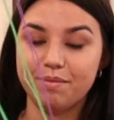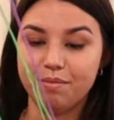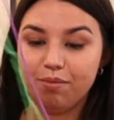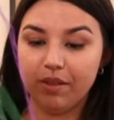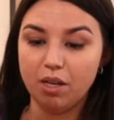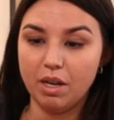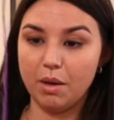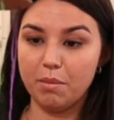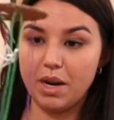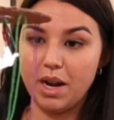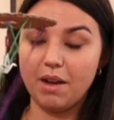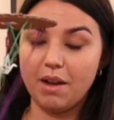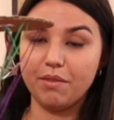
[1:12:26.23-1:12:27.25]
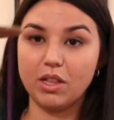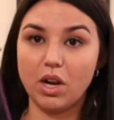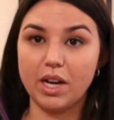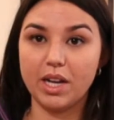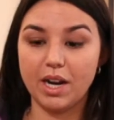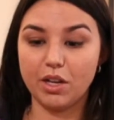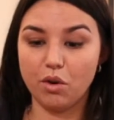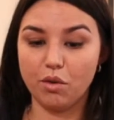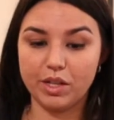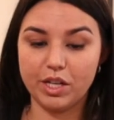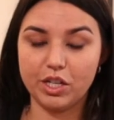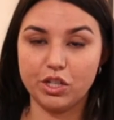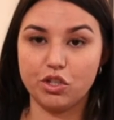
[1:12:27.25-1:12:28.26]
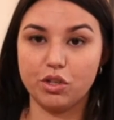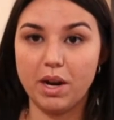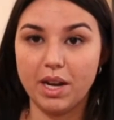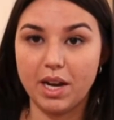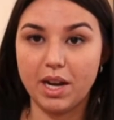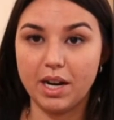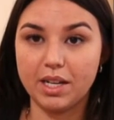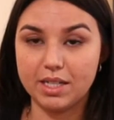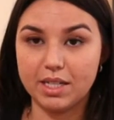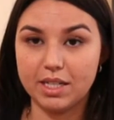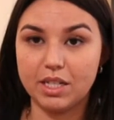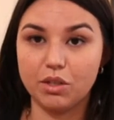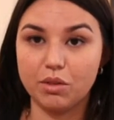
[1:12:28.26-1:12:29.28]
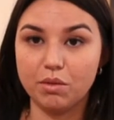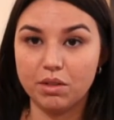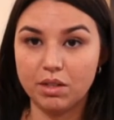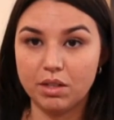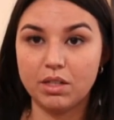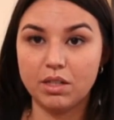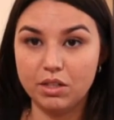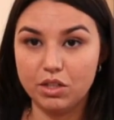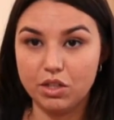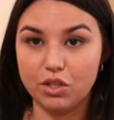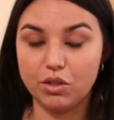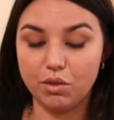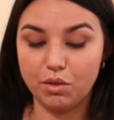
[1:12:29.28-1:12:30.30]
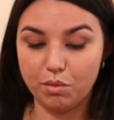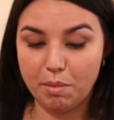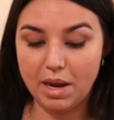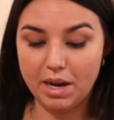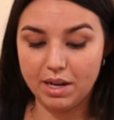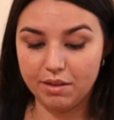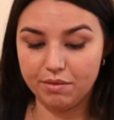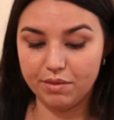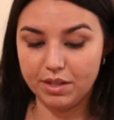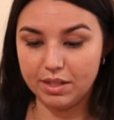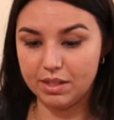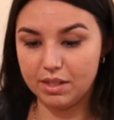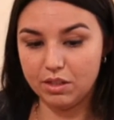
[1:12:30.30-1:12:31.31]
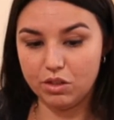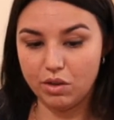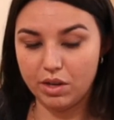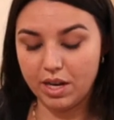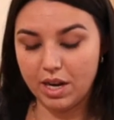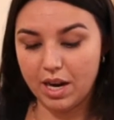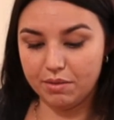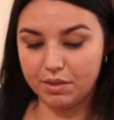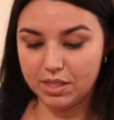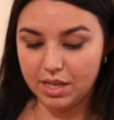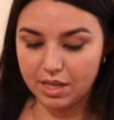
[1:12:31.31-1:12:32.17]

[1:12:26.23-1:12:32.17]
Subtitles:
I'm going to have Leilani kind of go over the history why I kind of continue to do the repetitiveness. You can kind of see it.